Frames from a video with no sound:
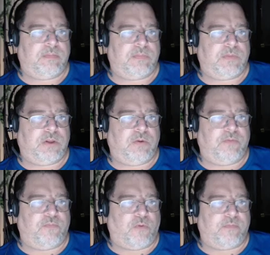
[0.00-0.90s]

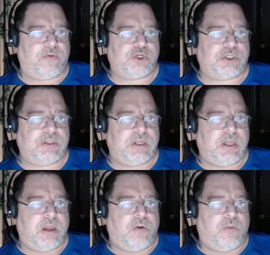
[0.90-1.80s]
UE4 version,
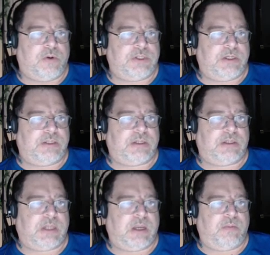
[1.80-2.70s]
which is going to
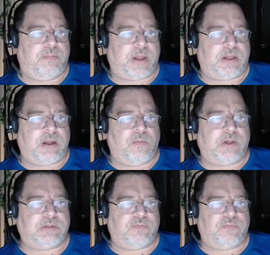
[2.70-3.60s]
say Polygon
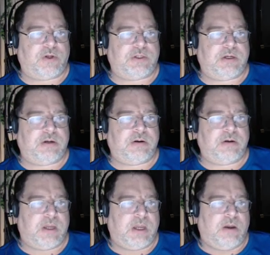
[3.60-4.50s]
Western Frontier
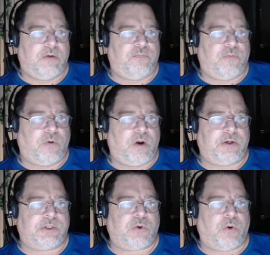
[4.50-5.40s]

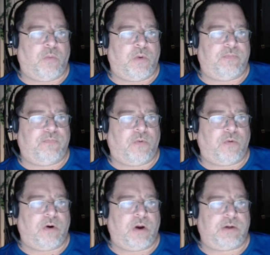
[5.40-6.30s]

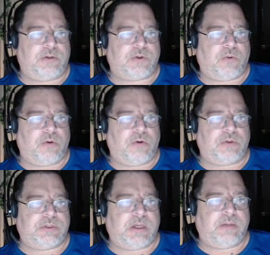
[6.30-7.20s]

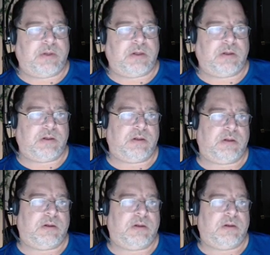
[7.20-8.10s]
4_14_sub.
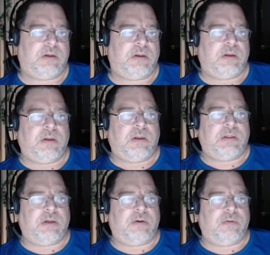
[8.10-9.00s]

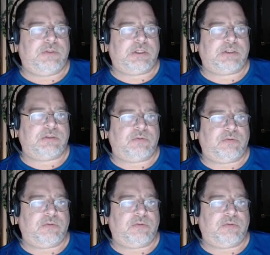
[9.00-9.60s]
So just